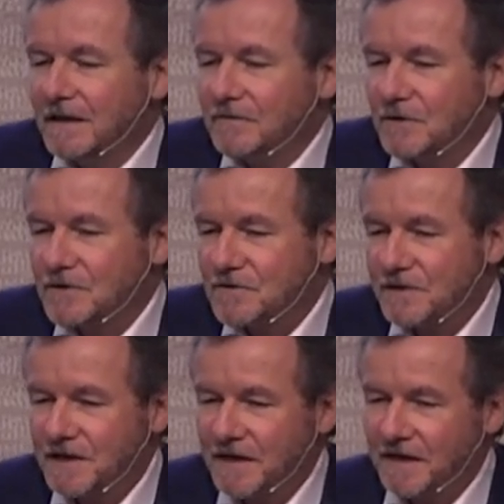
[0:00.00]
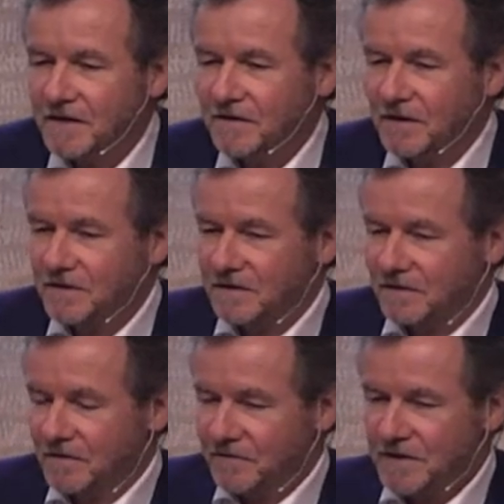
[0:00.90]
was to say that
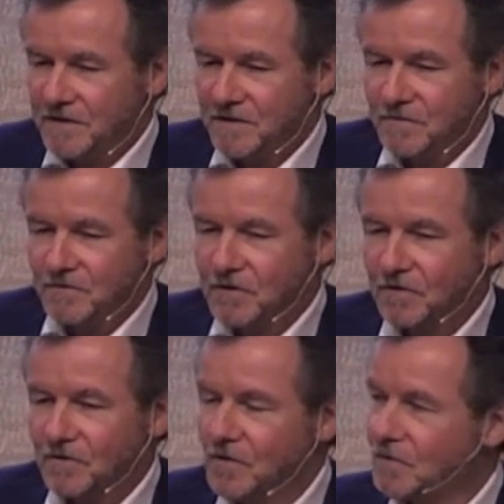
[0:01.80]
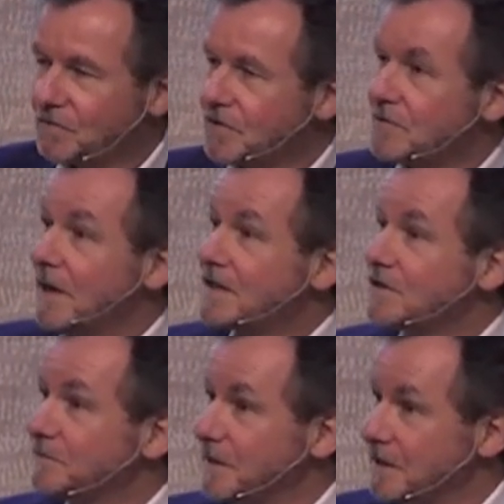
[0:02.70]
the visitors could not know what was a
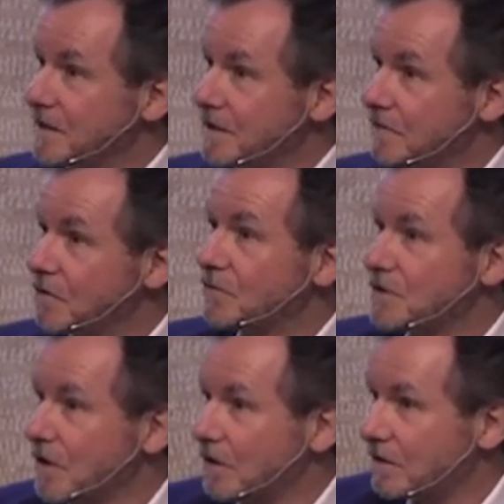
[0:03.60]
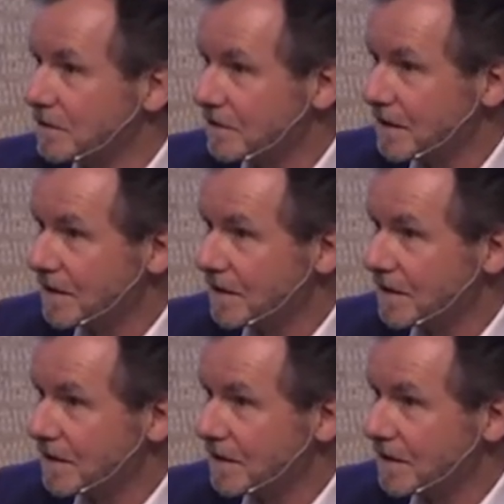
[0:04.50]
masterpiece and what was not,